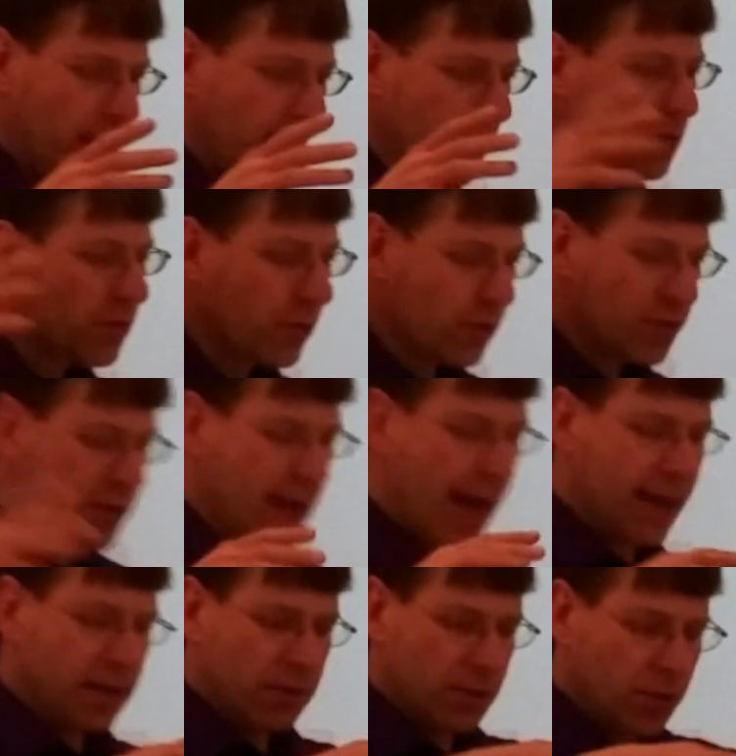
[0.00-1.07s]
introduce
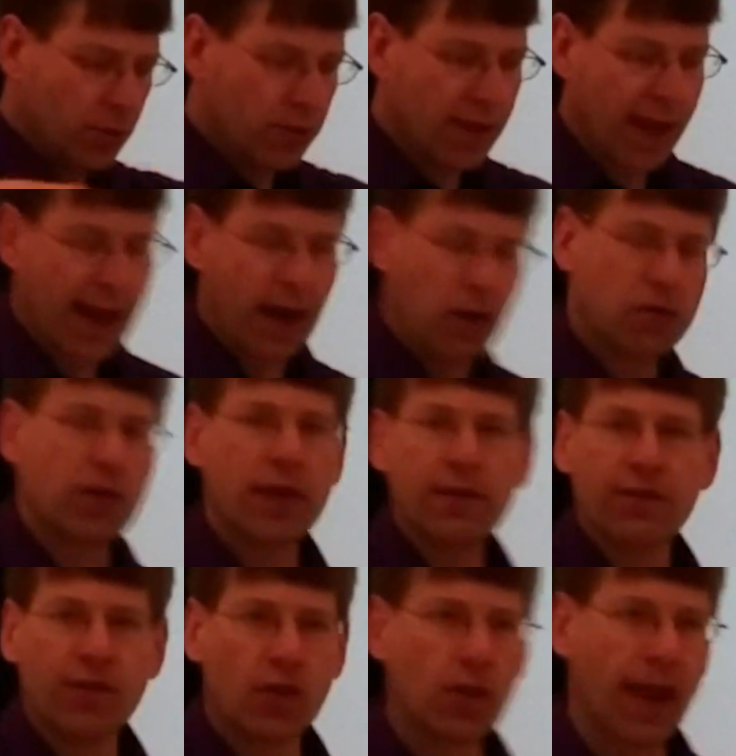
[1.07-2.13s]
that to the algae
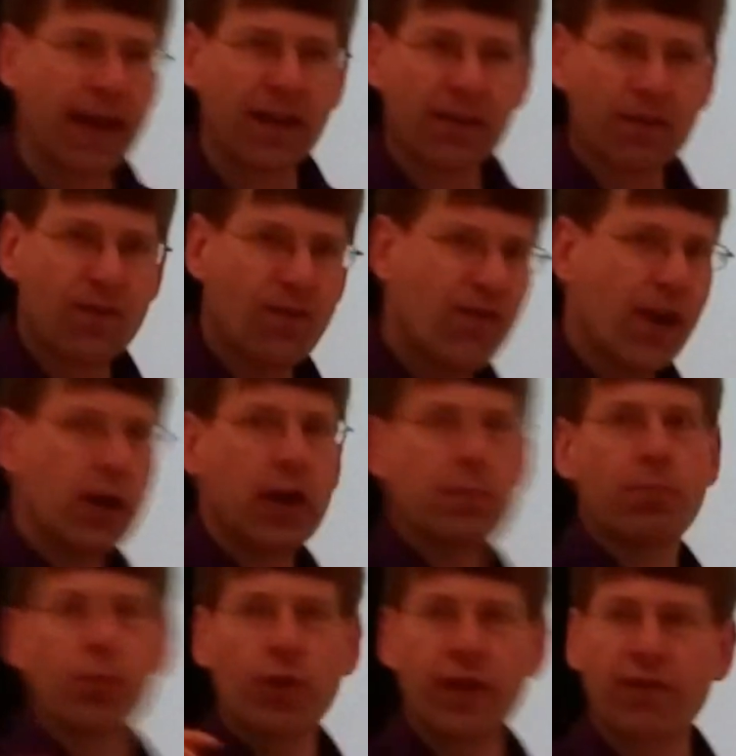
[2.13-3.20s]
for like very
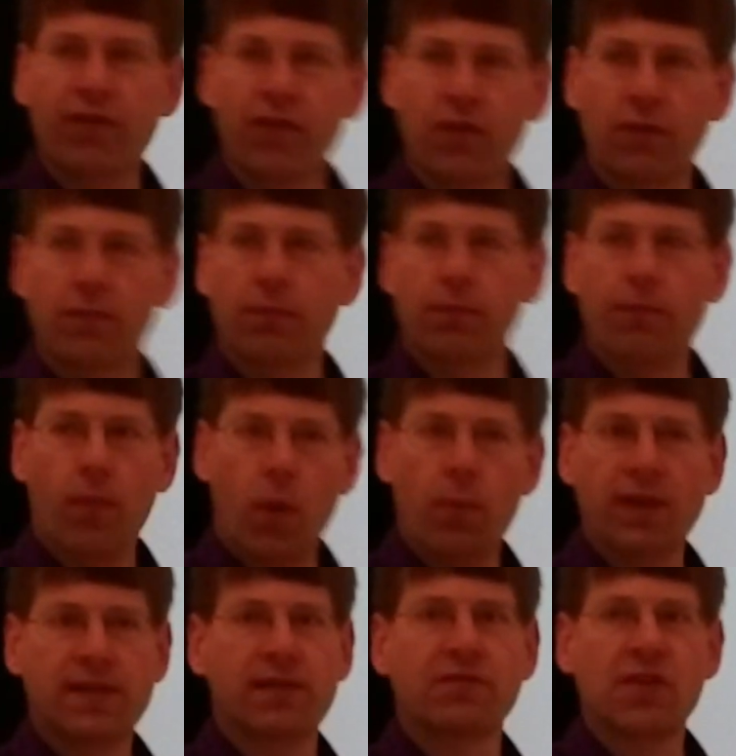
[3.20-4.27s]
brief
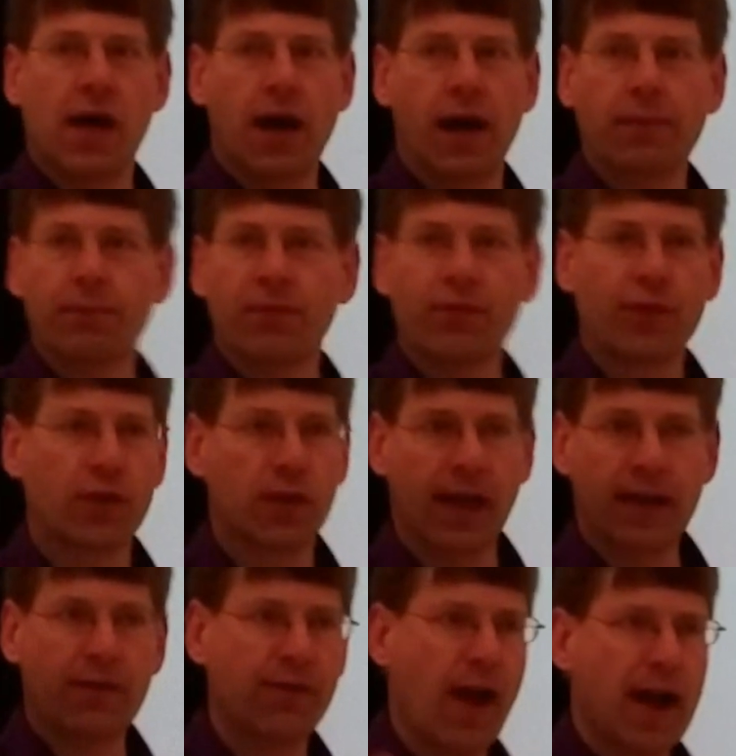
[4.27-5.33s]
moments of time, for
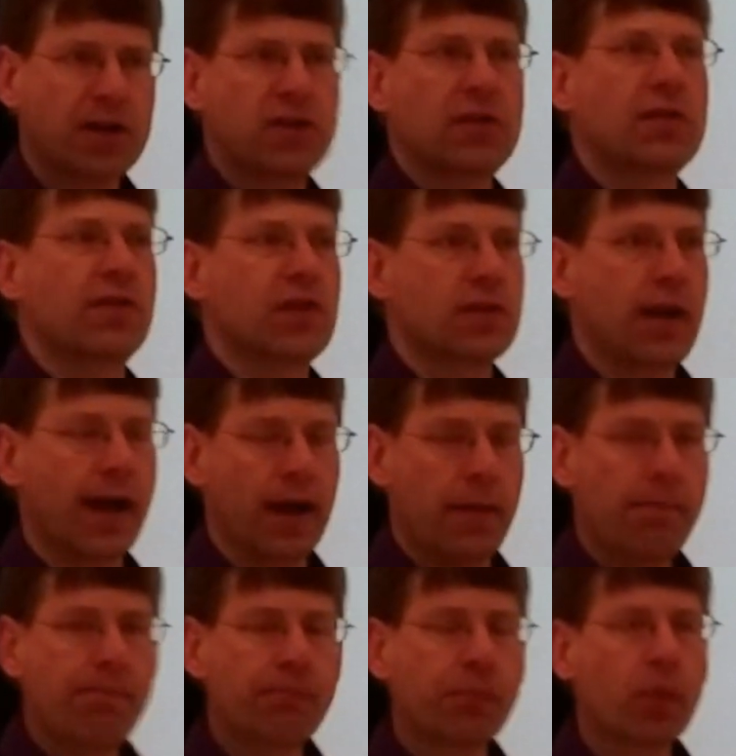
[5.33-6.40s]
like fractions of a second.
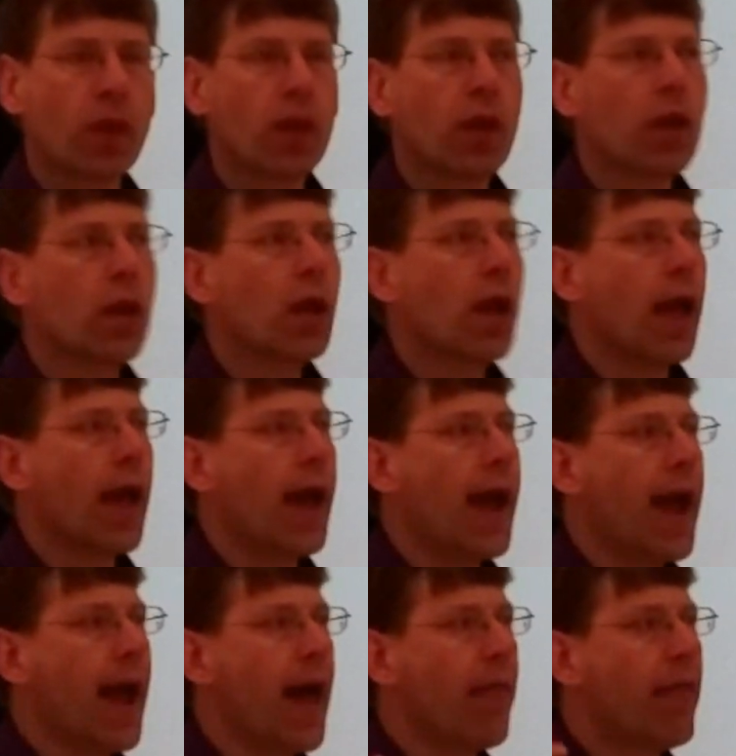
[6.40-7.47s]

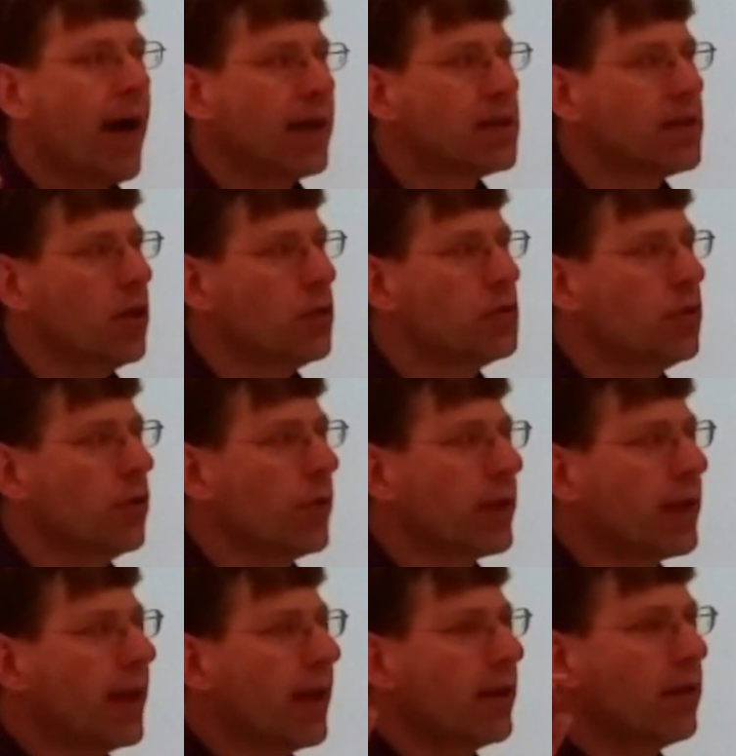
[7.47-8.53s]
And that CO2
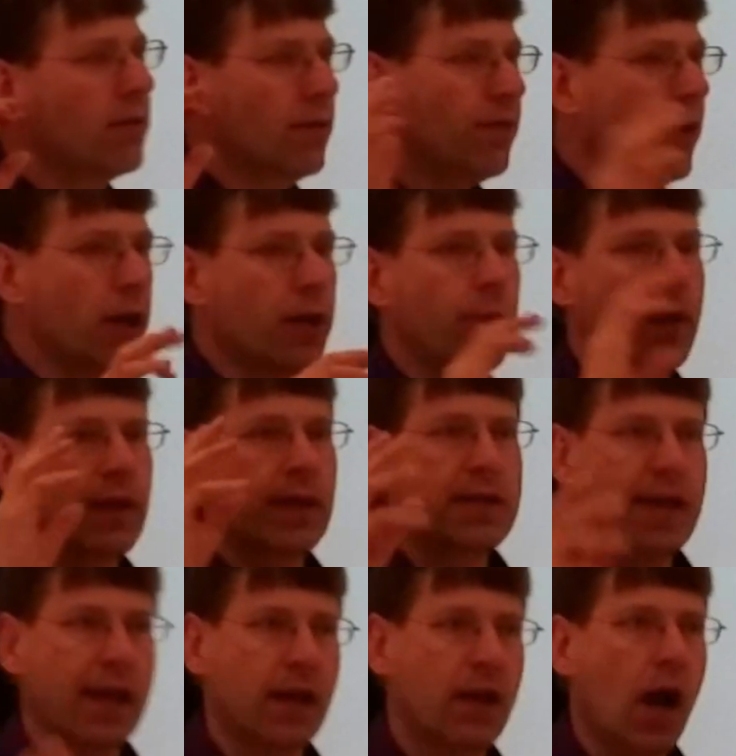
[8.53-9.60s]
would get very quickly
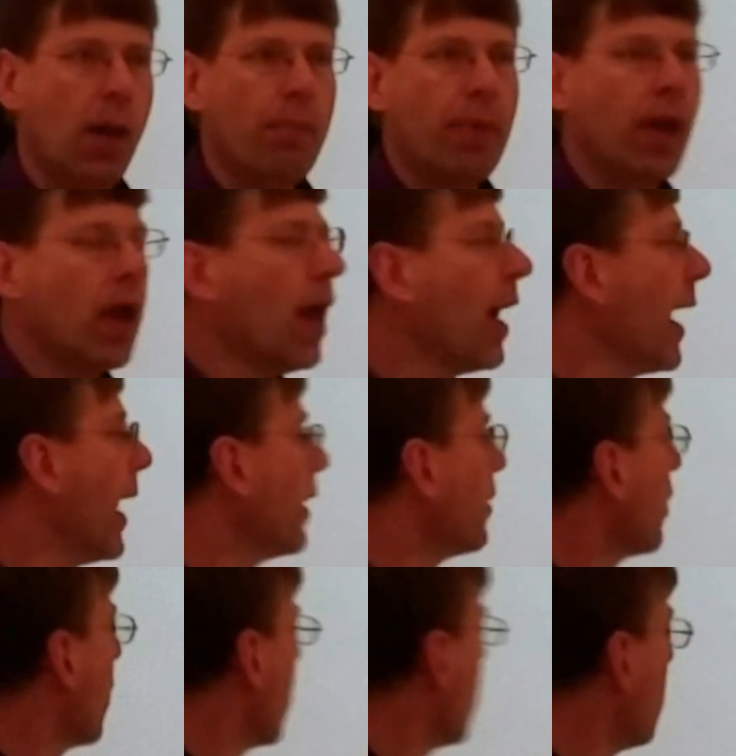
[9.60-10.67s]
taken up
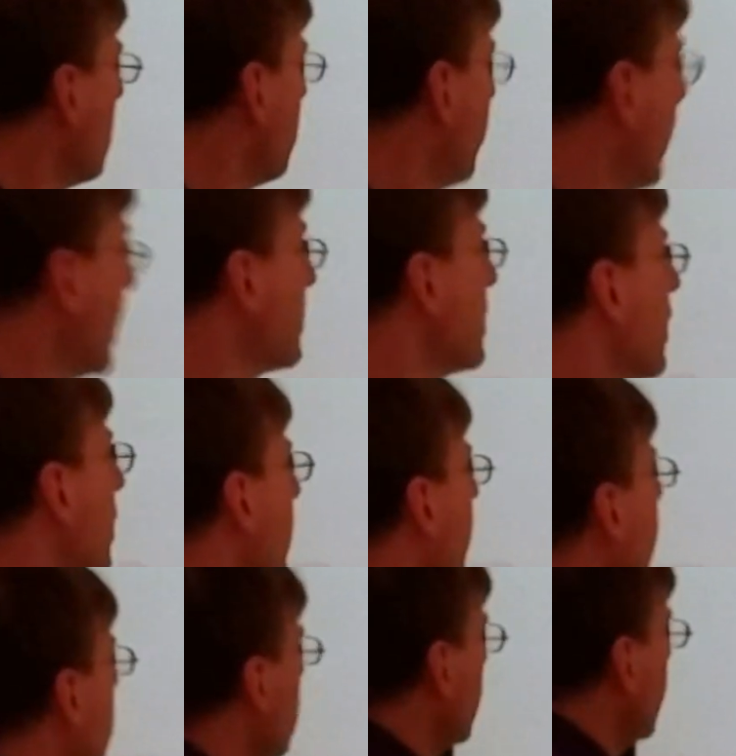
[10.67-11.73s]
and basically